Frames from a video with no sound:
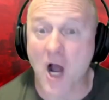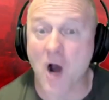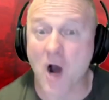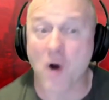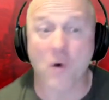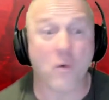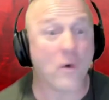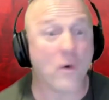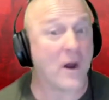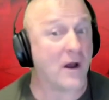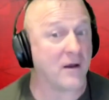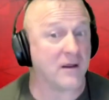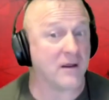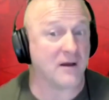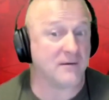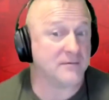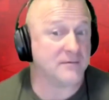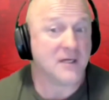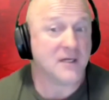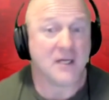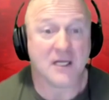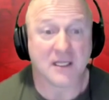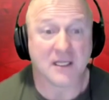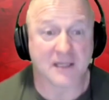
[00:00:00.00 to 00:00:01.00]
Oh, well,
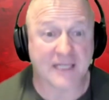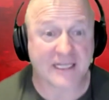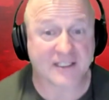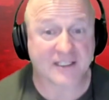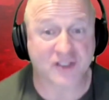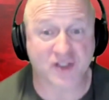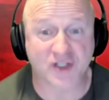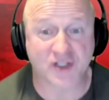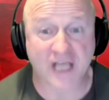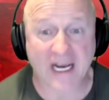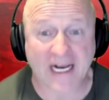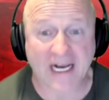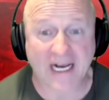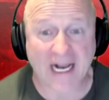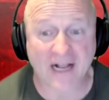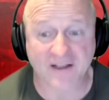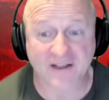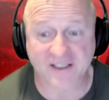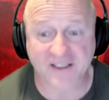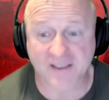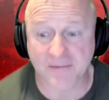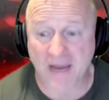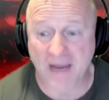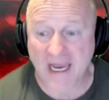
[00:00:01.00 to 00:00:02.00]
let's check
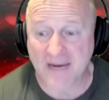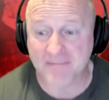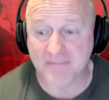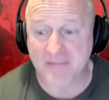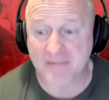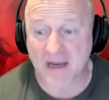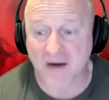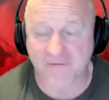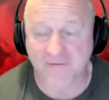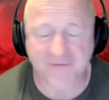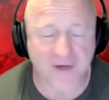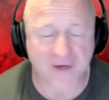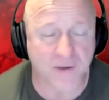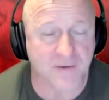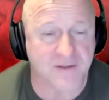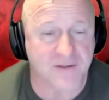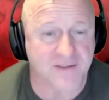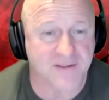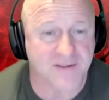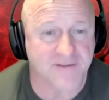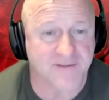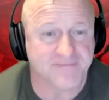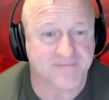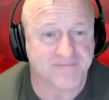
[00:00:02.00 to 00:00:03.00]
out some hate mail,
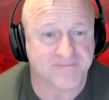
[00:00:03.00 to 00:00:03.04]
folks.